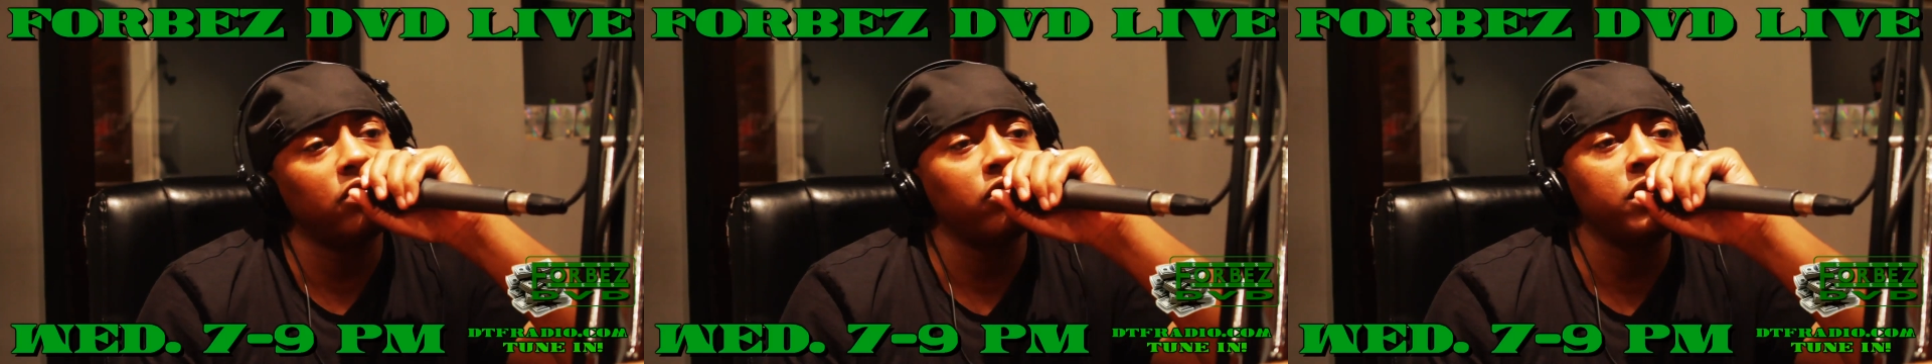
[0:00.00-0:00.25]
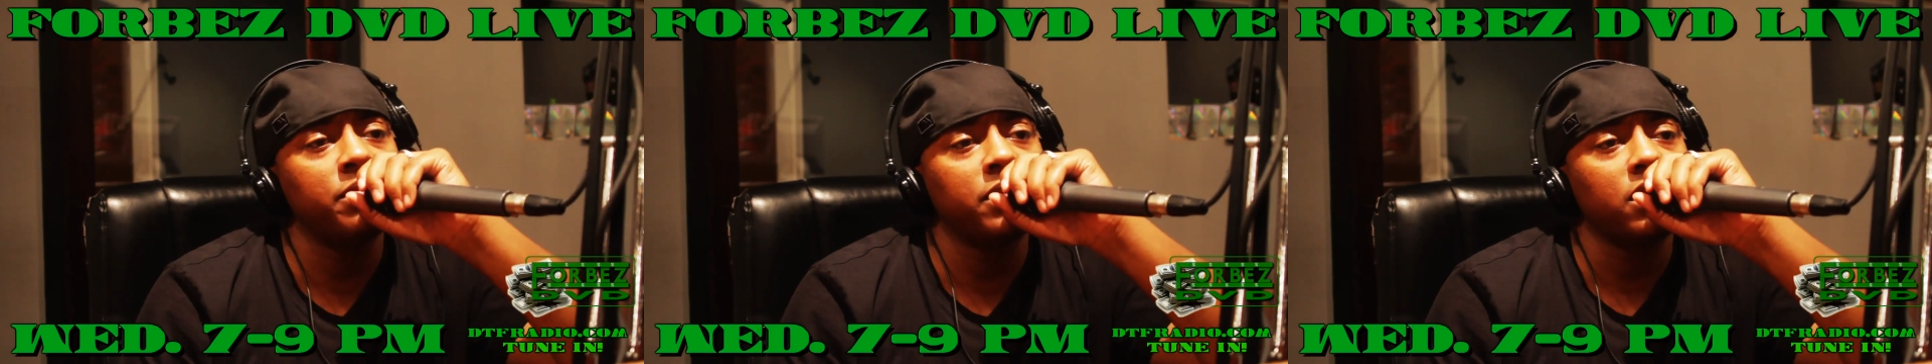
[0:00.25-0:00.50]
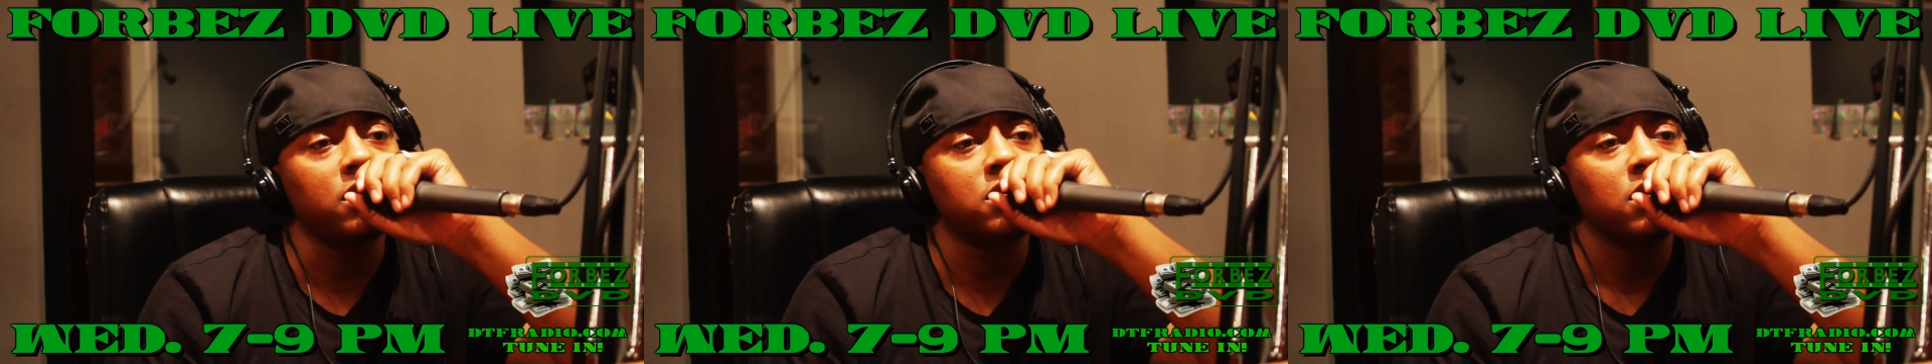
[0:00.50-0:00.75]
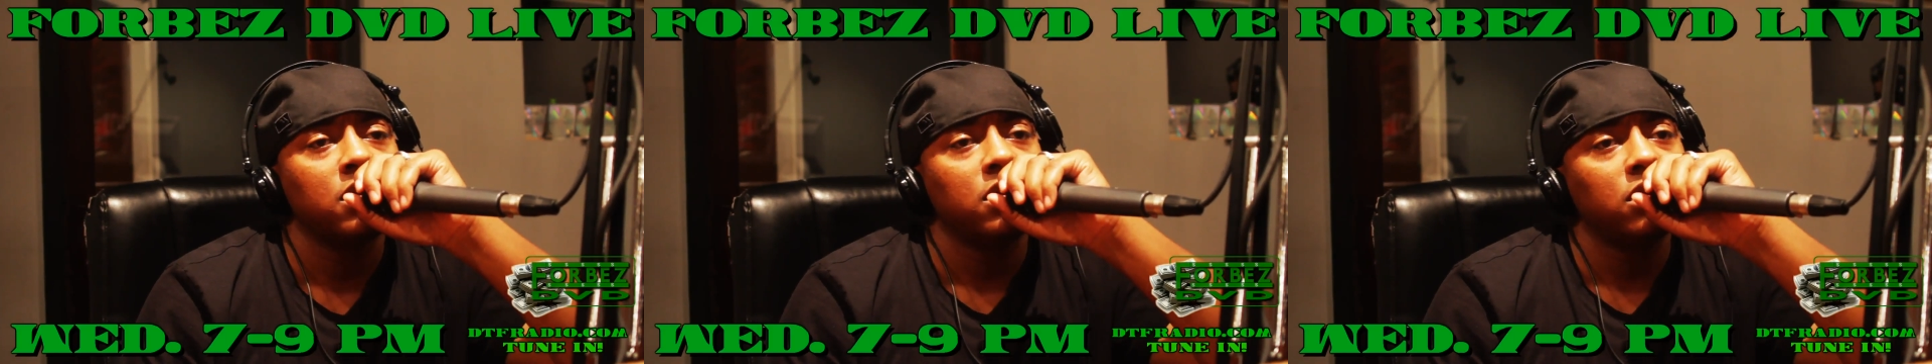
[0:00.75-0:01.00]
the remix
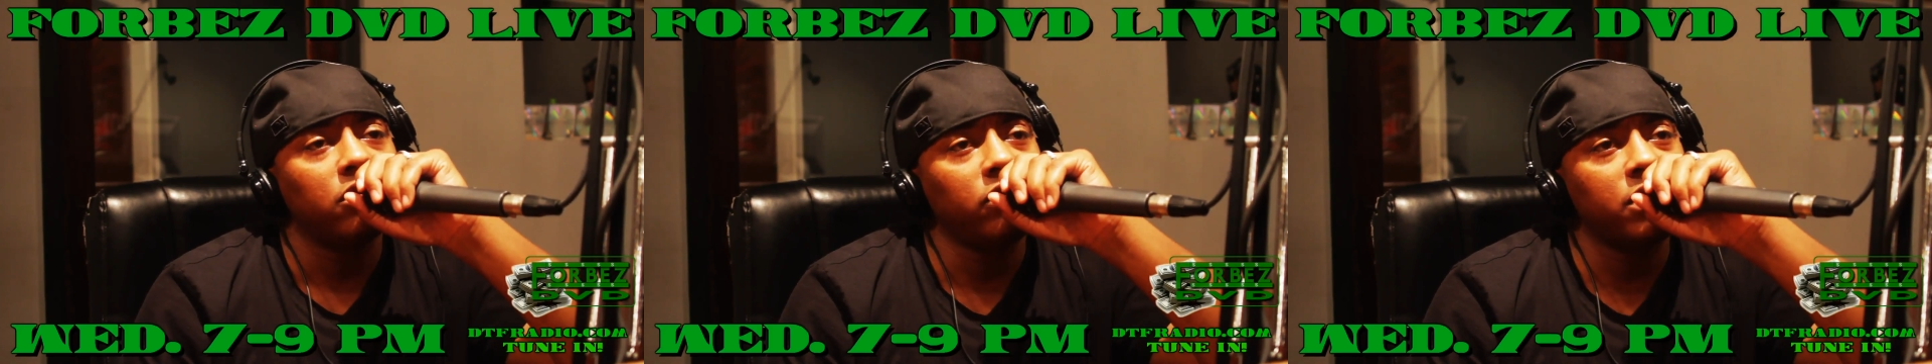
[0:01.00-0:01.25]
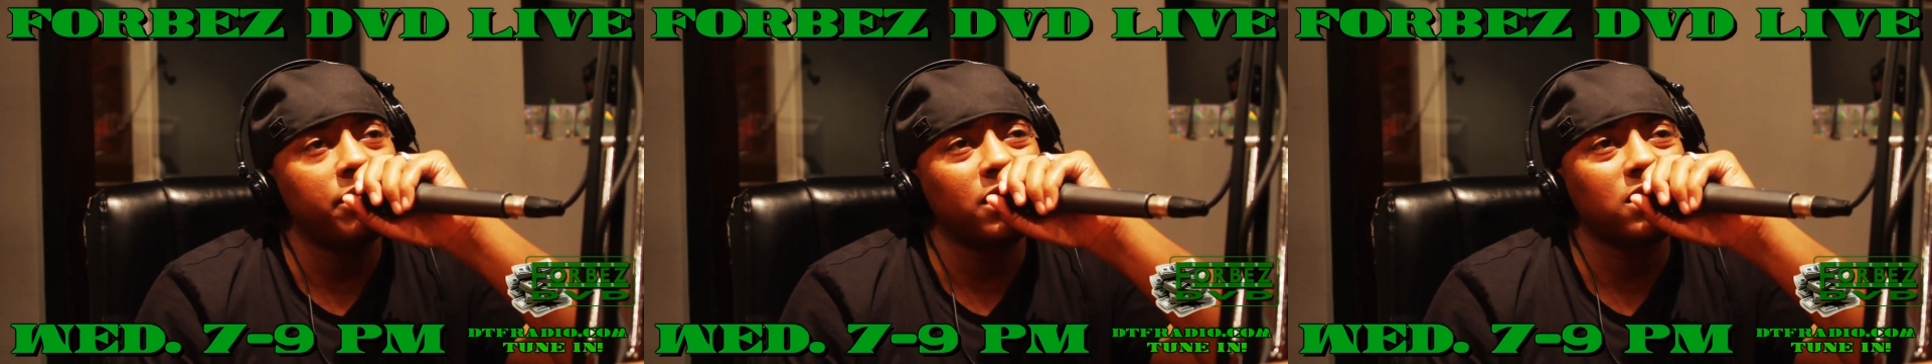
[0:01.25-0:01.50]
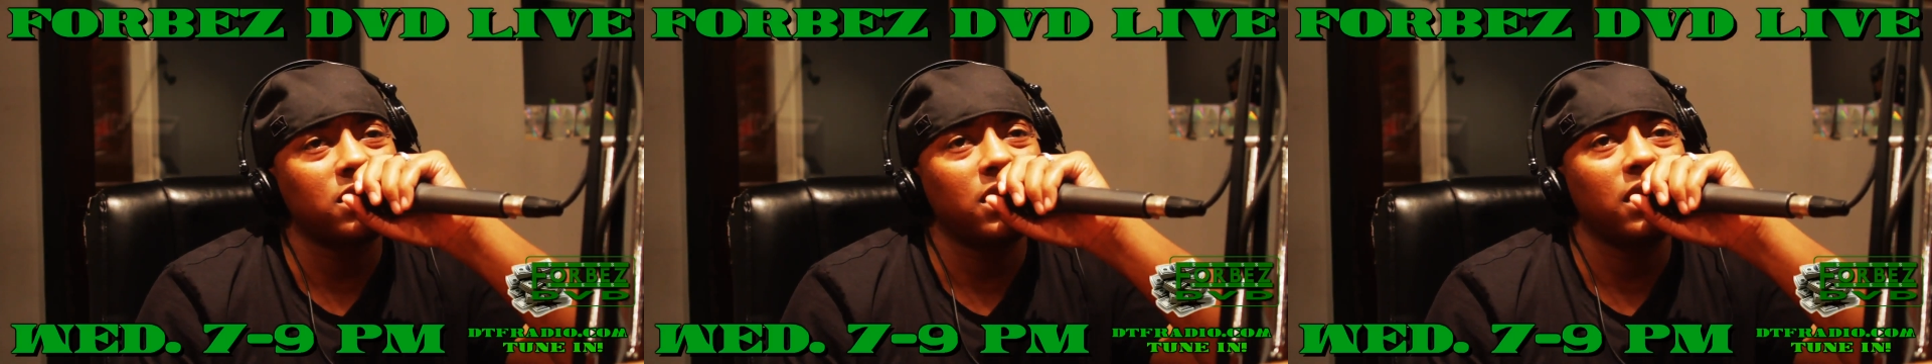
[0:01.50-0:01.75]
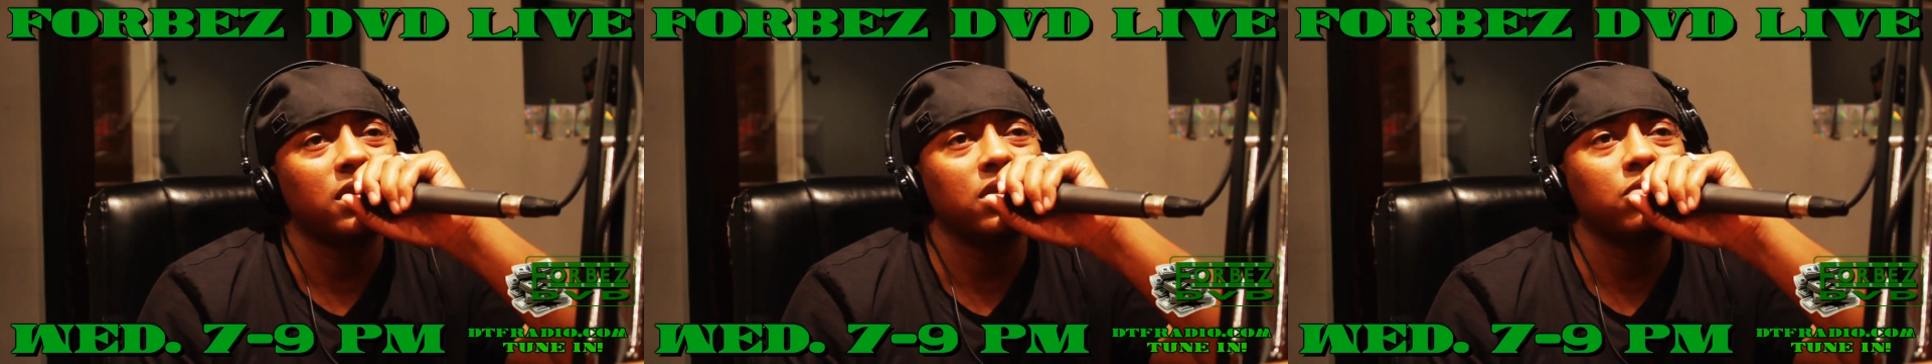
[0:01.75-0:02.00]
that
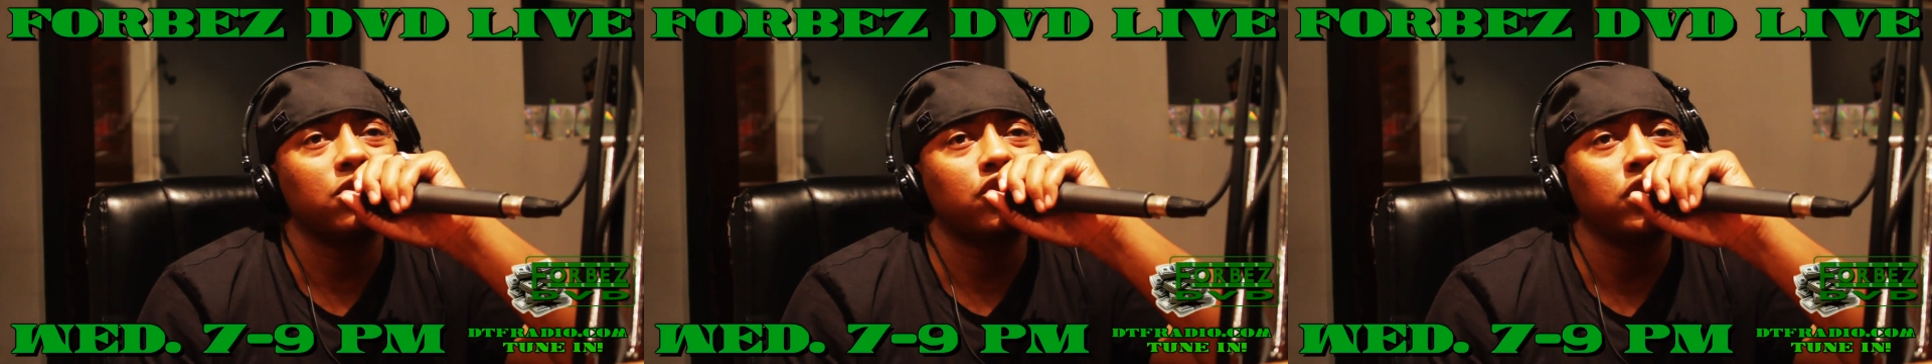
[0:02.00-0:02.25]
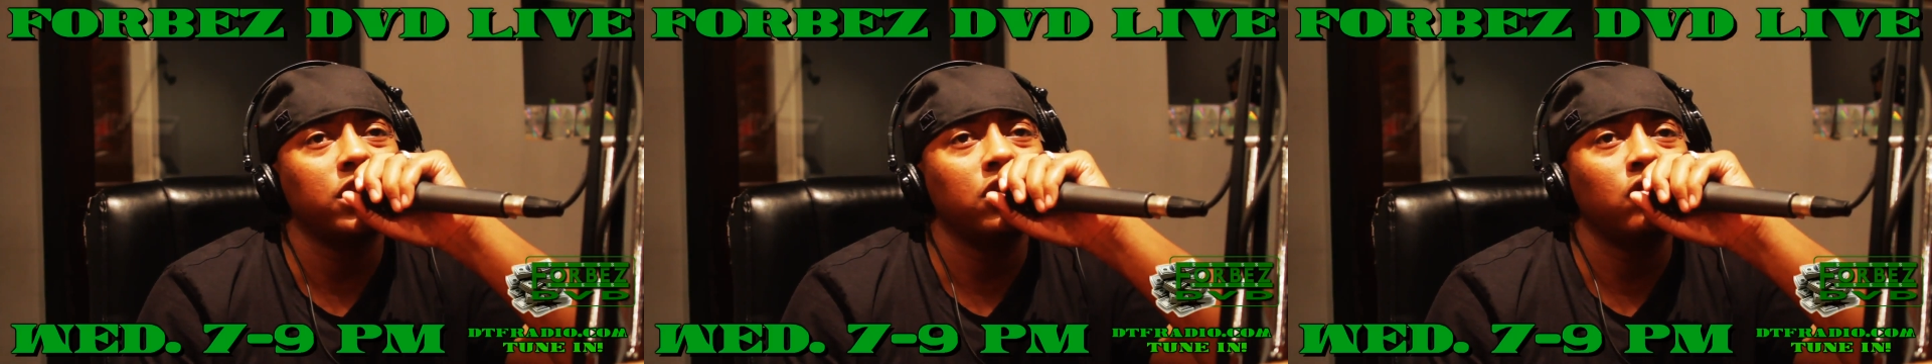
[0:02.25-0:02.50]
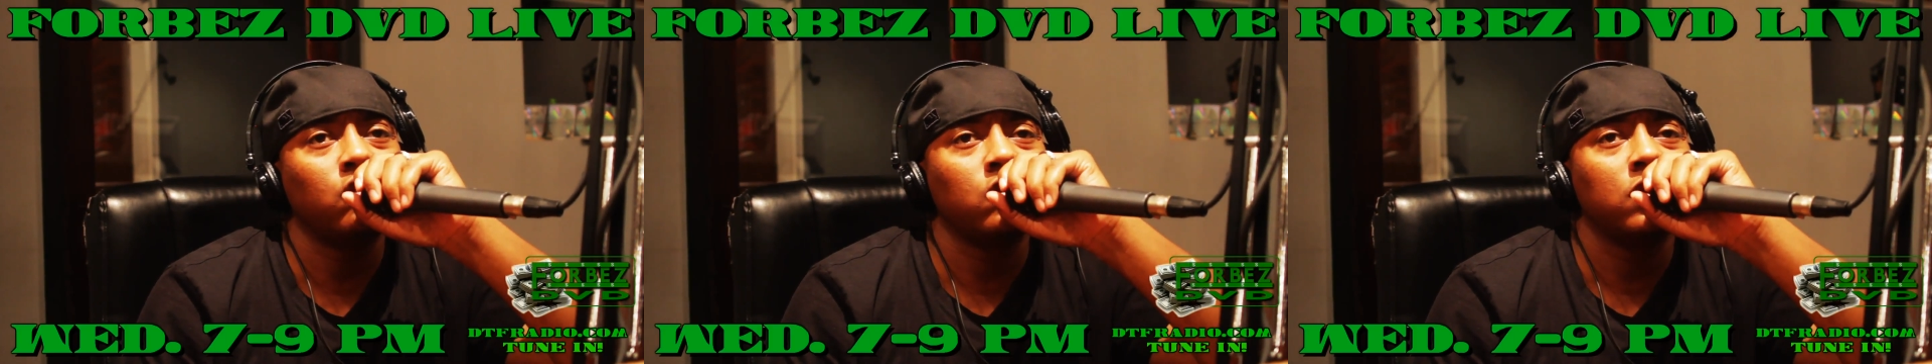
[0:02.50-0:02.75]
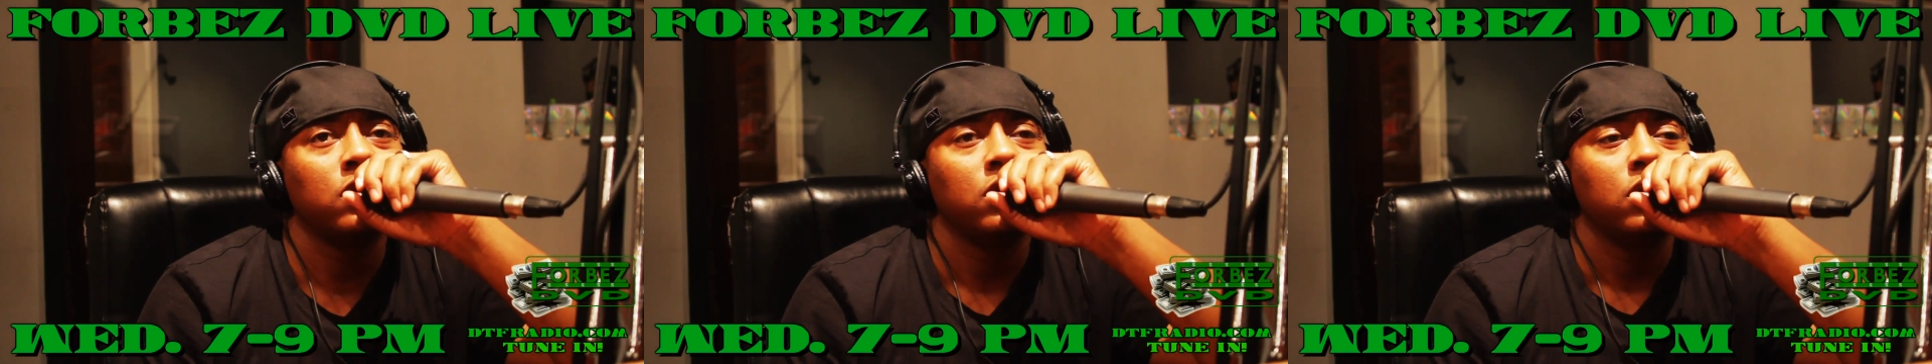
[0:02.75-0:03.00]
I did with Trina on it.